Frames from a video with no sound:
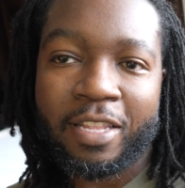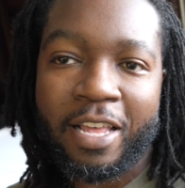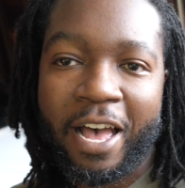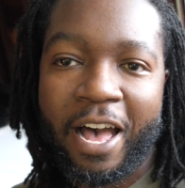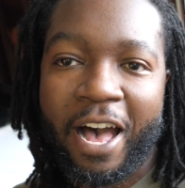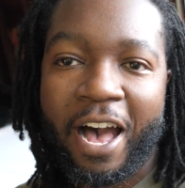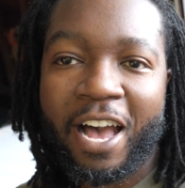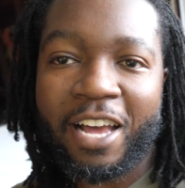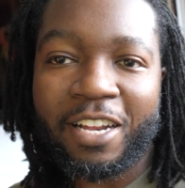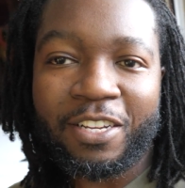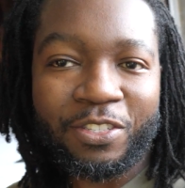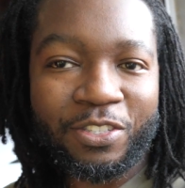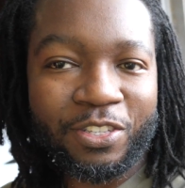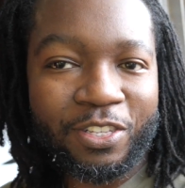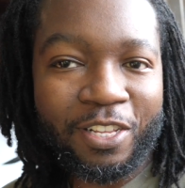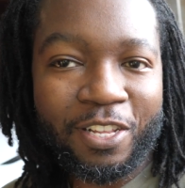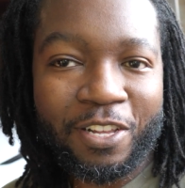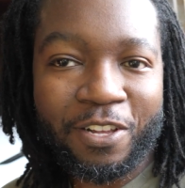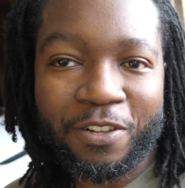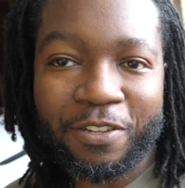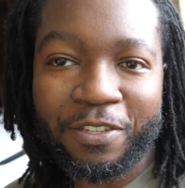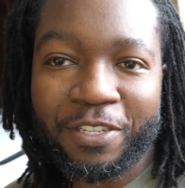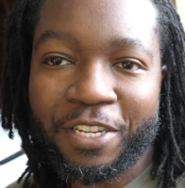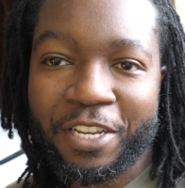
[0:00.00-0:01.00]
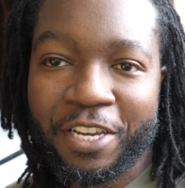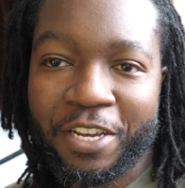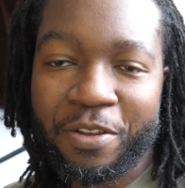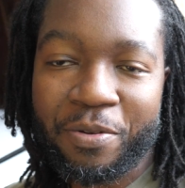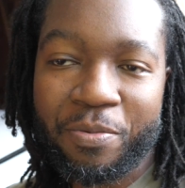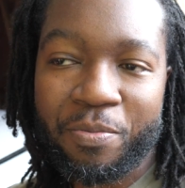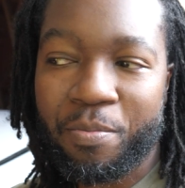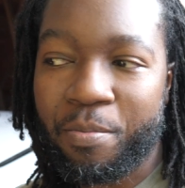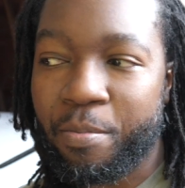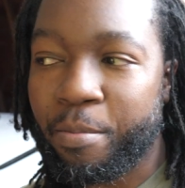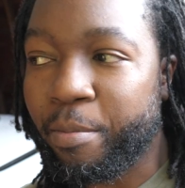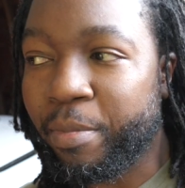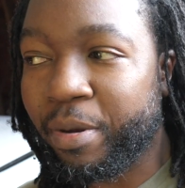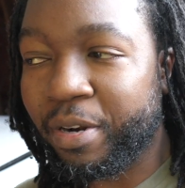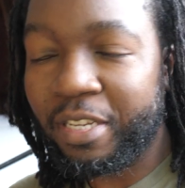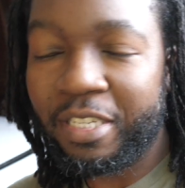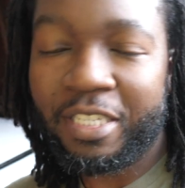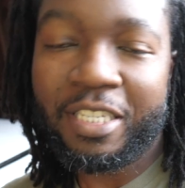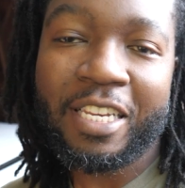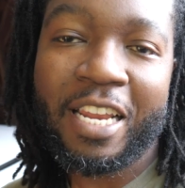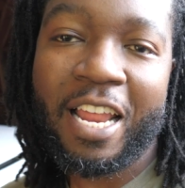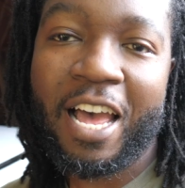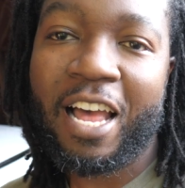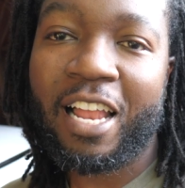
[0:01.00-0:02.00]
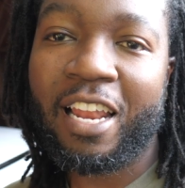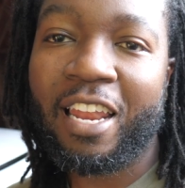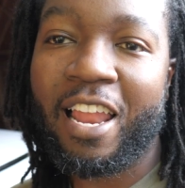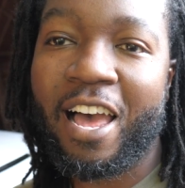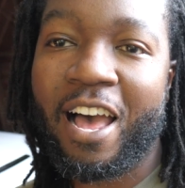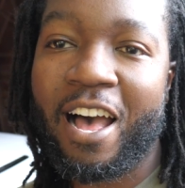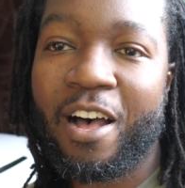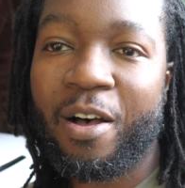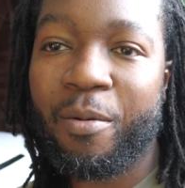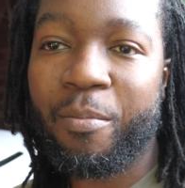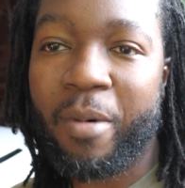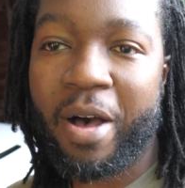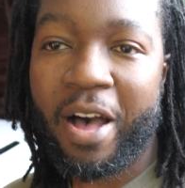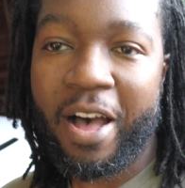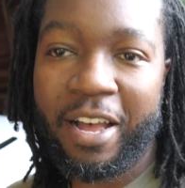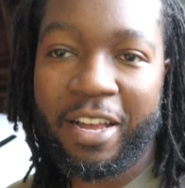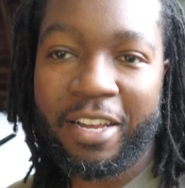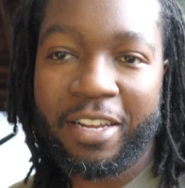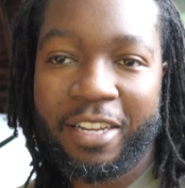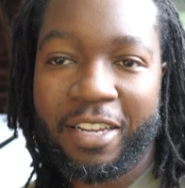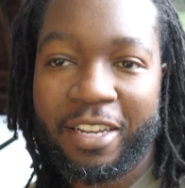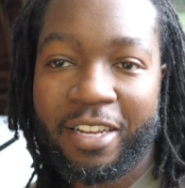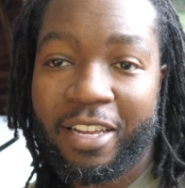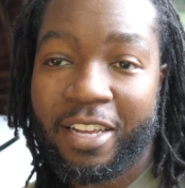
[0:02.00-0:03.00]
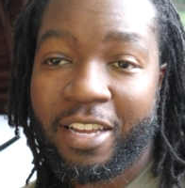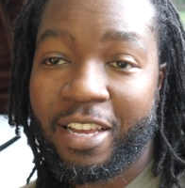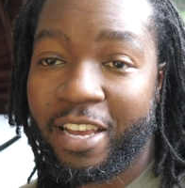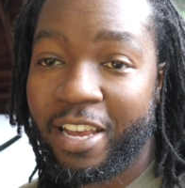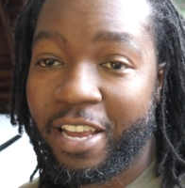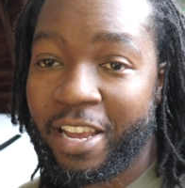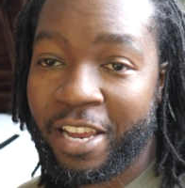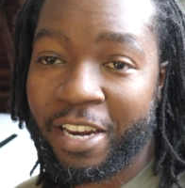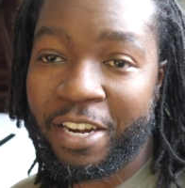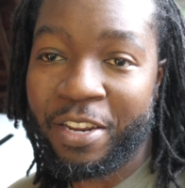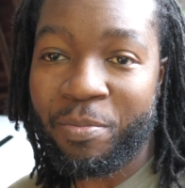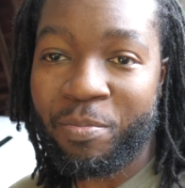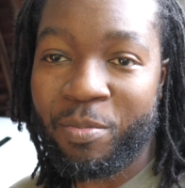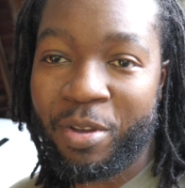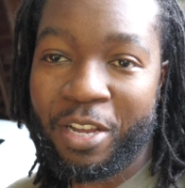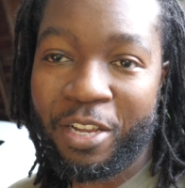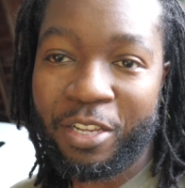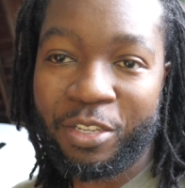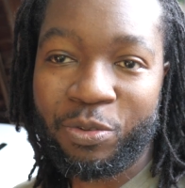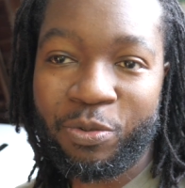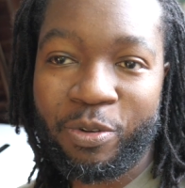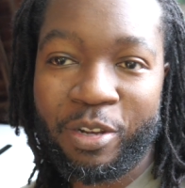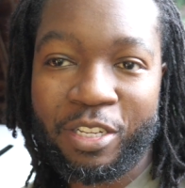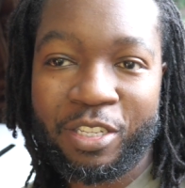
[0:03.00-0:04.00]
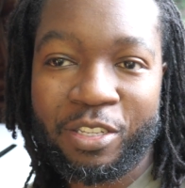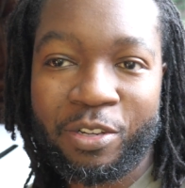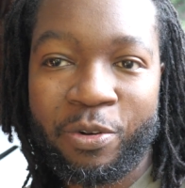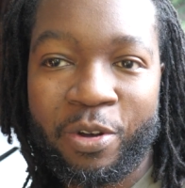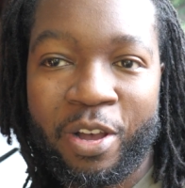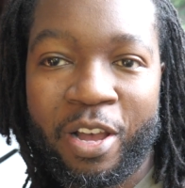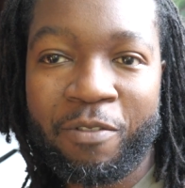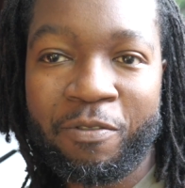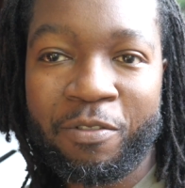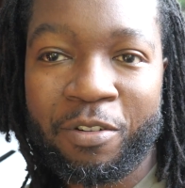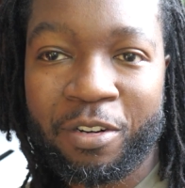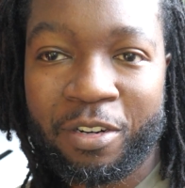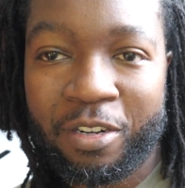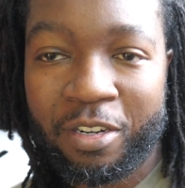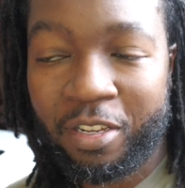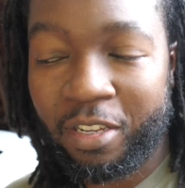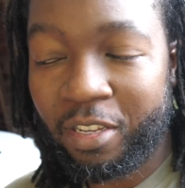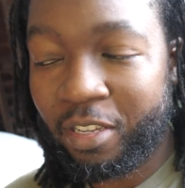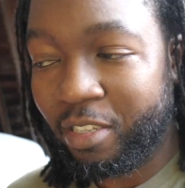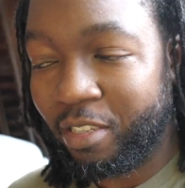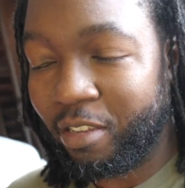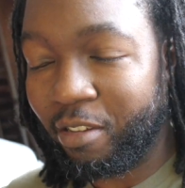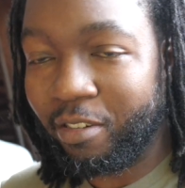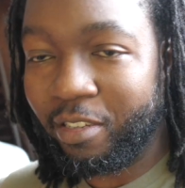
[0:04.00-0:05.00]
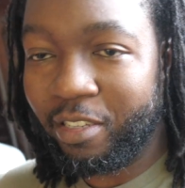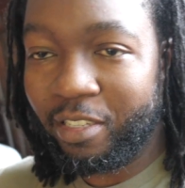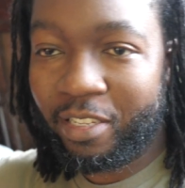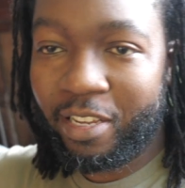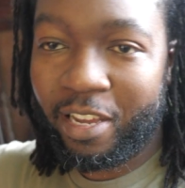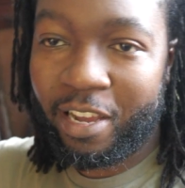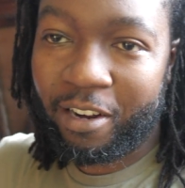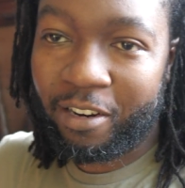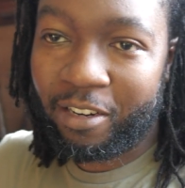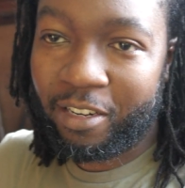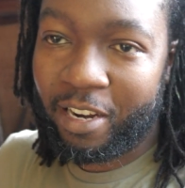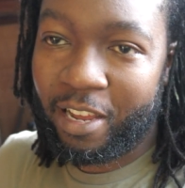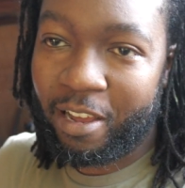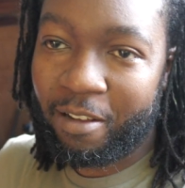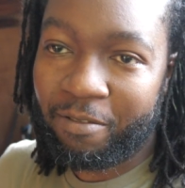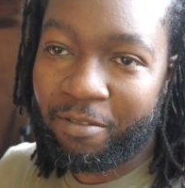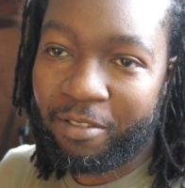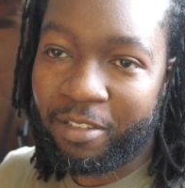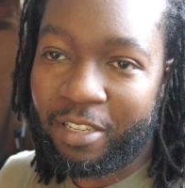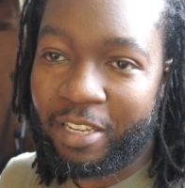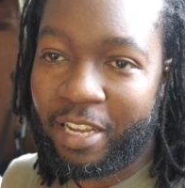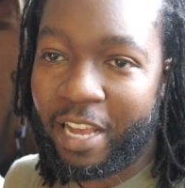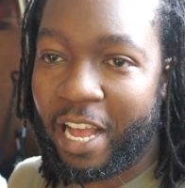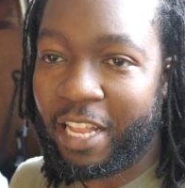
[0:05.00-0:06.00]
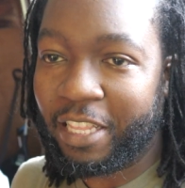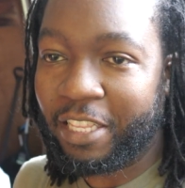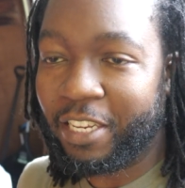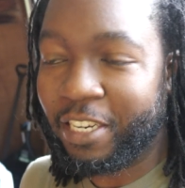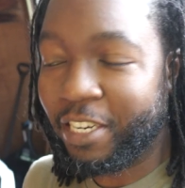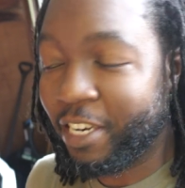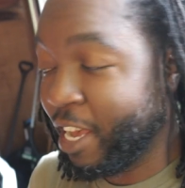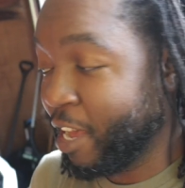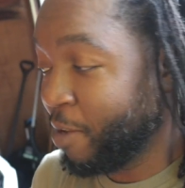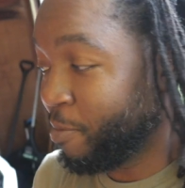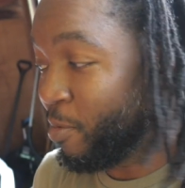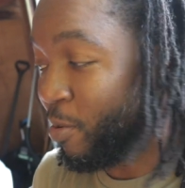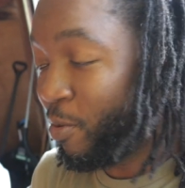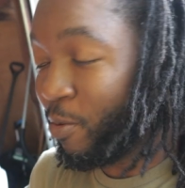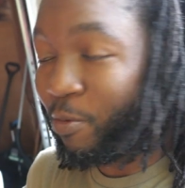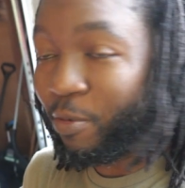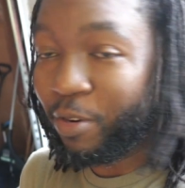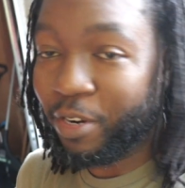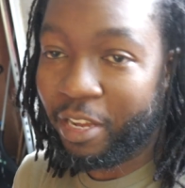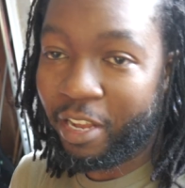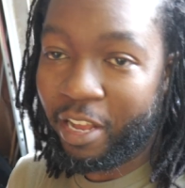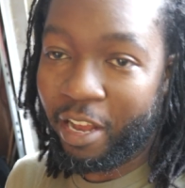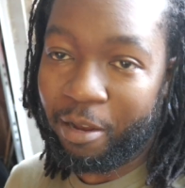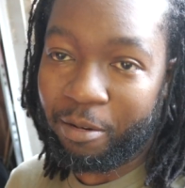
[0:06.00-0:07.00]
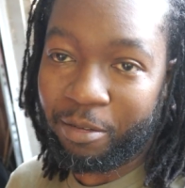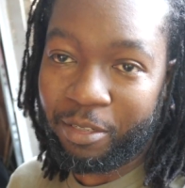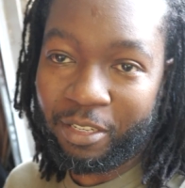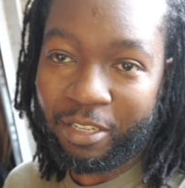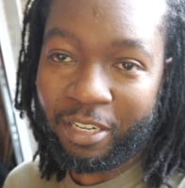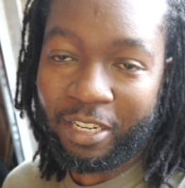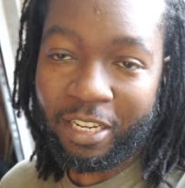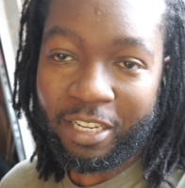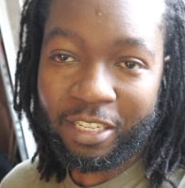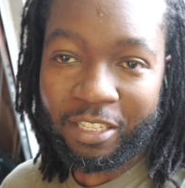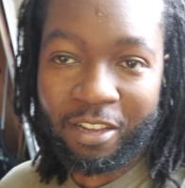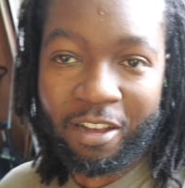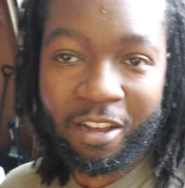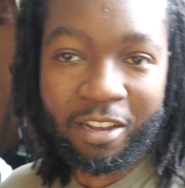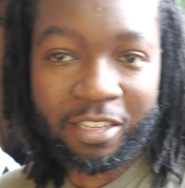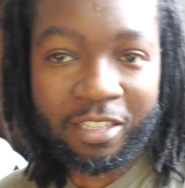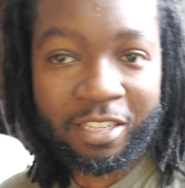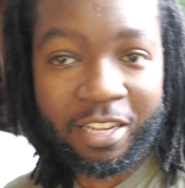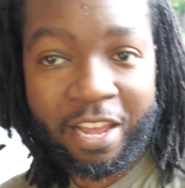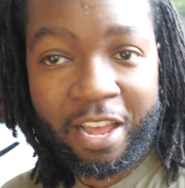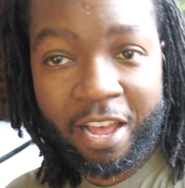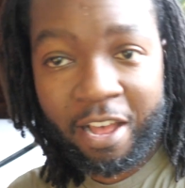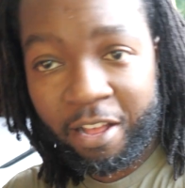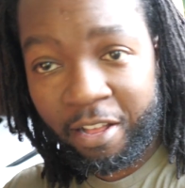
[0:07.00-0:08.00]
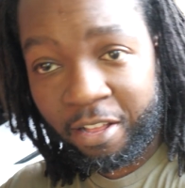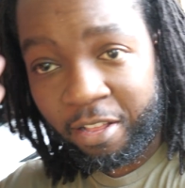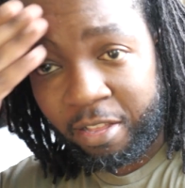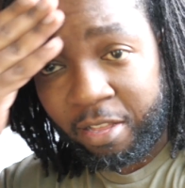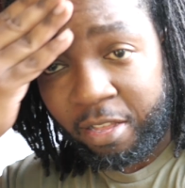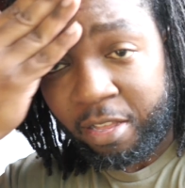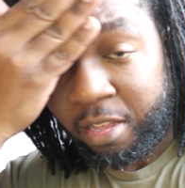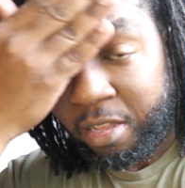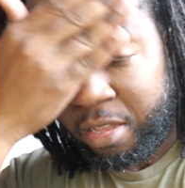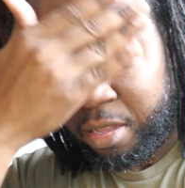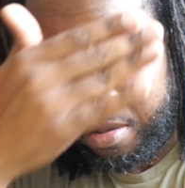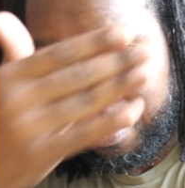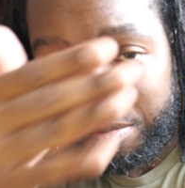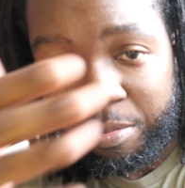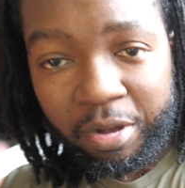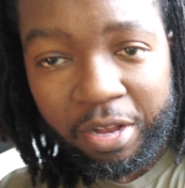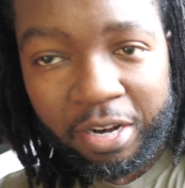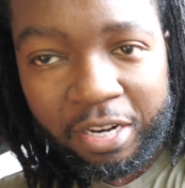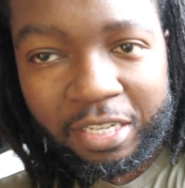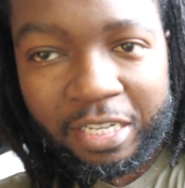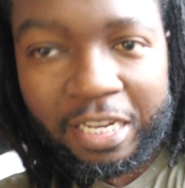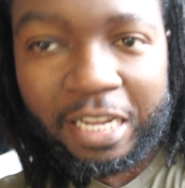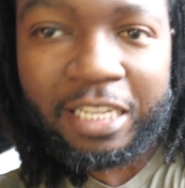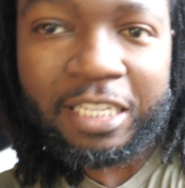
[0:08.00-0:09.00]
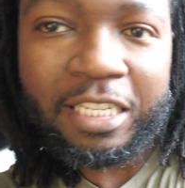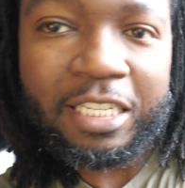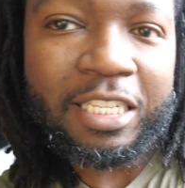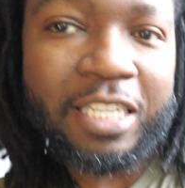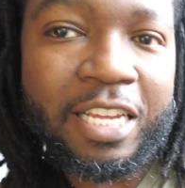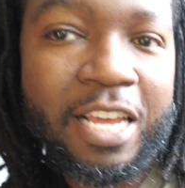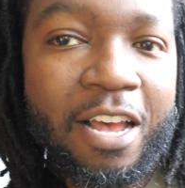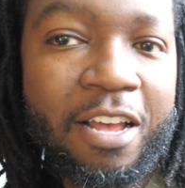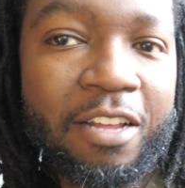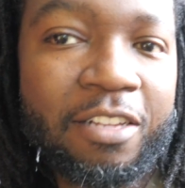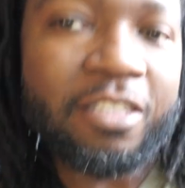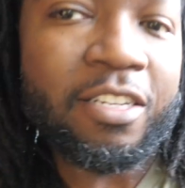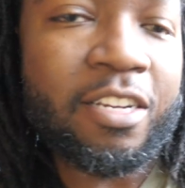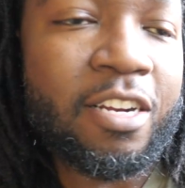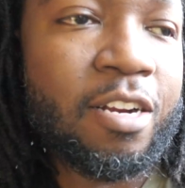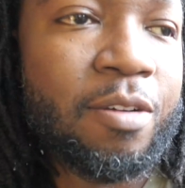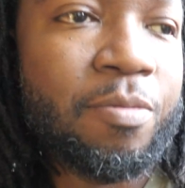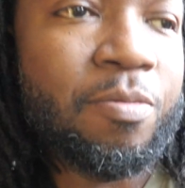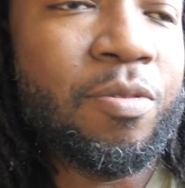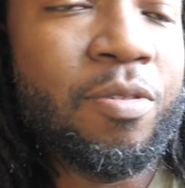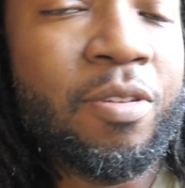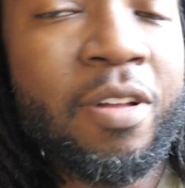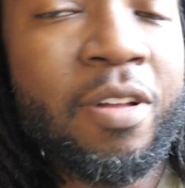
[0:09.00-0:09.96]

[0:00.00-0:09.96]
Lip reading: Idle's a little deep, but it's not loud by any means whatsoever. So the Integra definitely got the W when it comes to the exhaust sound, but it doesn't sound terrible.